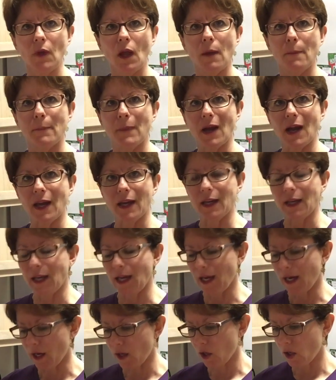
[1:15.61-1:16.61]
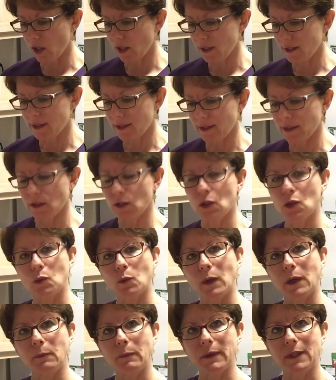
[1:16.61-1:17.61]
my carrots,
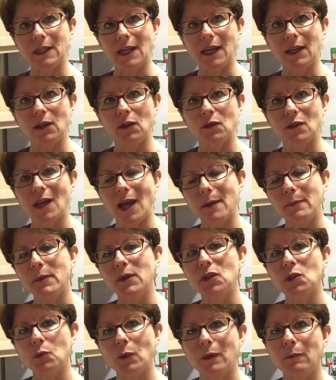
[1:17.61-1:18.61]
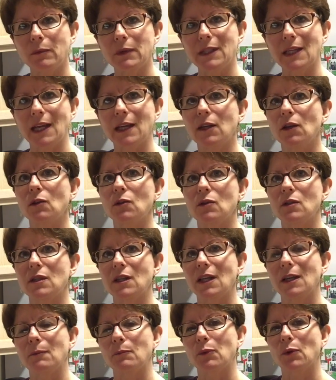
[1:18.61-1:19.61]
sweet potatoes. I put sweet potatoes
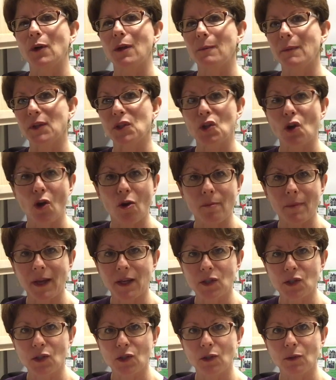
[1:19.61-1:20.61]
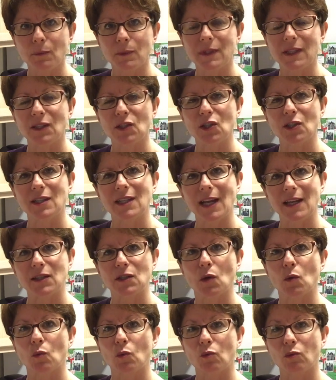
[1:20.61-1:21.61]
in pretty much all my soups. It just
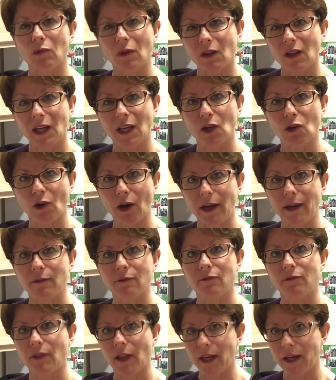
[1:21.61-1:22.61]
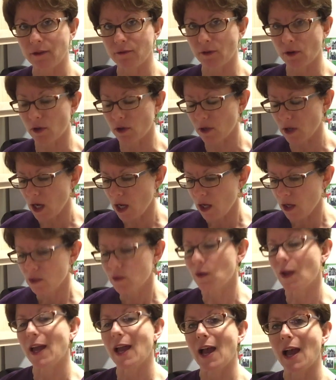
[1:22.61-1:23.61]
adds a really great flavor,
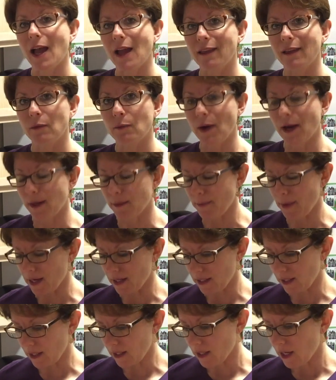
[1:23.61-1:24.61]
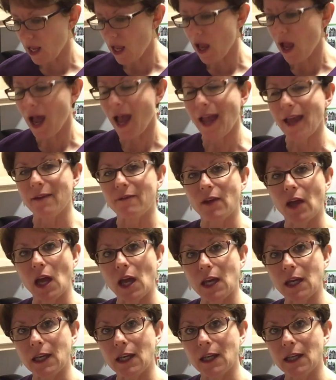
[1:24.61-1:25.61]
so I highly recommend it. I have
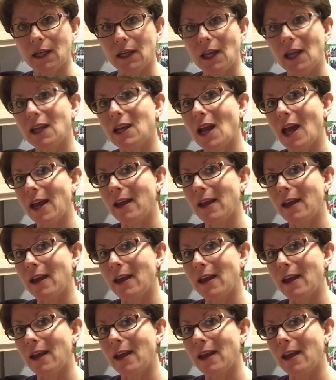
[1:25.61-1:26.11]
onion and I